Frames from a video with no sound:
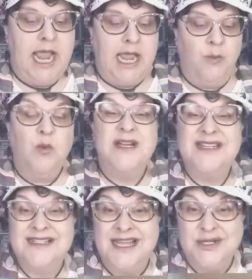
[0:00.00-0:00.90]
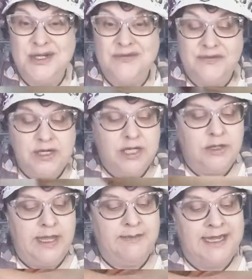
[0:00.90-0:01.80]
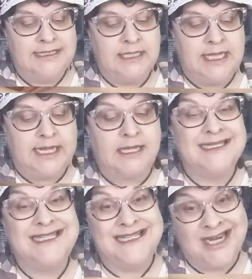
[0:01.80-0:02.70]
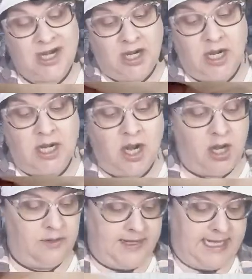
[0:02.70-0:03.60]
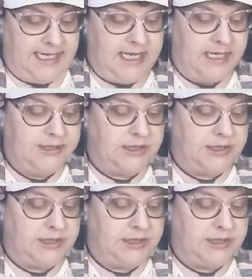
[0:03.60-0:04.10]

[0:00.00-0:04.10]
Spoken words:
And what does that do for you? It makes it like a sticker already,